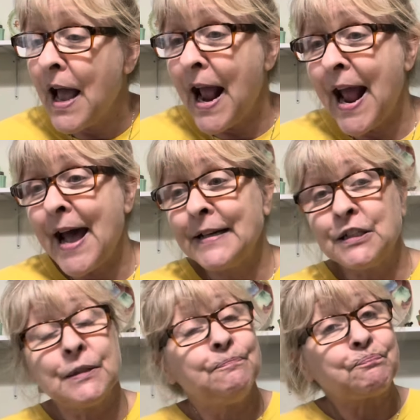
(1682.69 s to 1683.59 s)

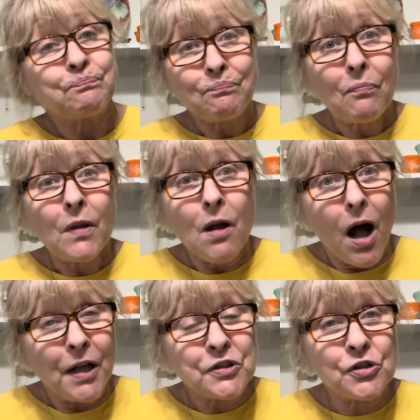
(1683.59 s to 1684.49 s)
And
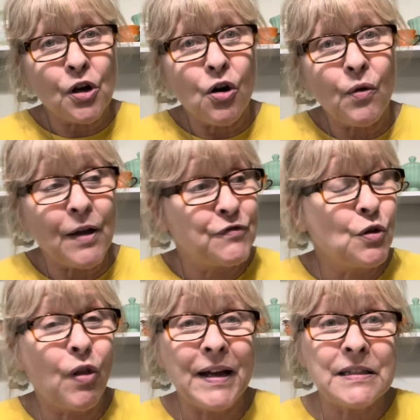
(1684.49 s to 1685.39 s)
also, if
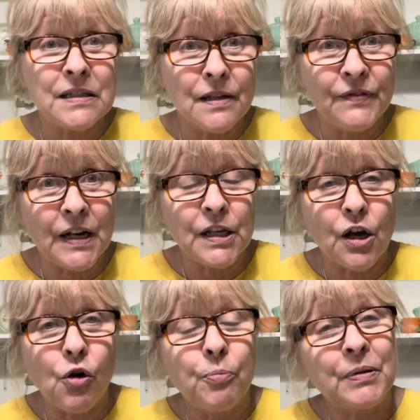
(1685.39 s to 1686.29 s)
you liked the
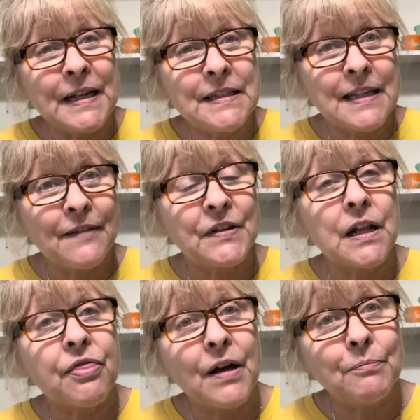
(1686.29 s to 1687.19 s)
video, please give it
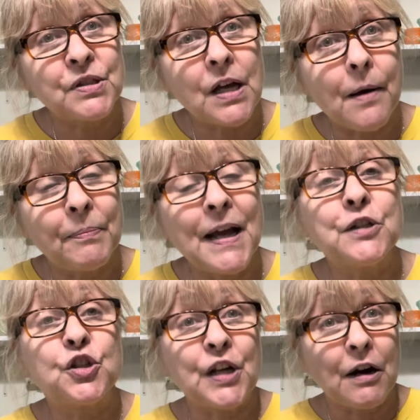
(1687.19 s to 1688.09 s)
a thumbs up
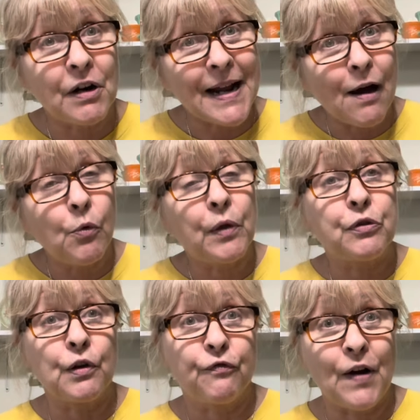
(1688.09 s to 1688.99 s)
and share it out
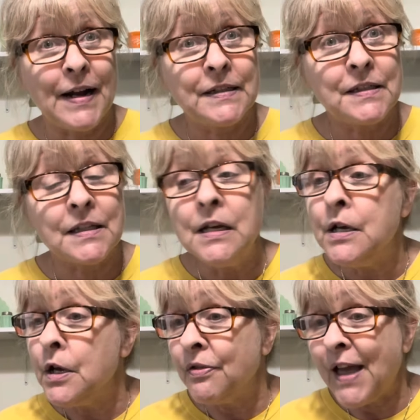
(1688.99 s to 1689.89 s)
with your friends
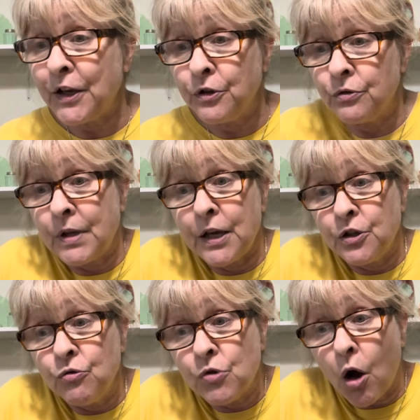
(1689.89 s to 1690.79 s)
that you, that
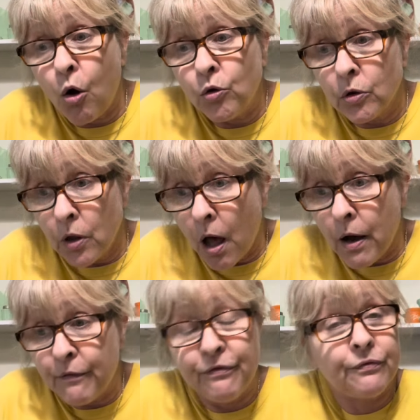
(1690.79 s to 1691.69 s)
you know
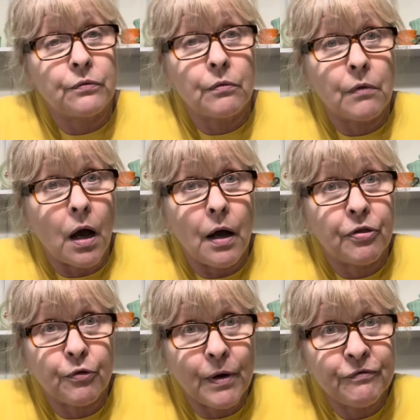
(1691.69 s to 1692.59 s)
love uh,
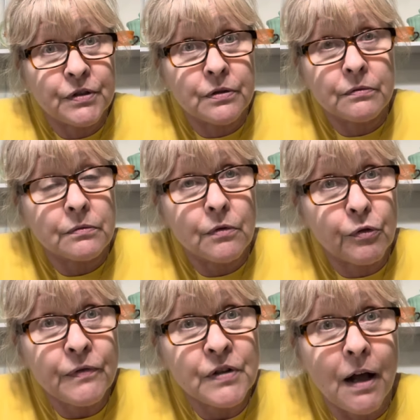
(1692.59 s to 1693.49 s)
thrift,
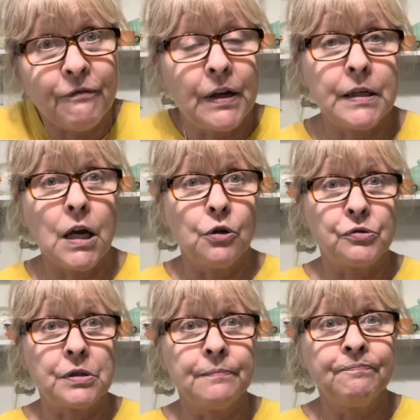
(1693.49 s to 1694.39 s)
thrift haul videos.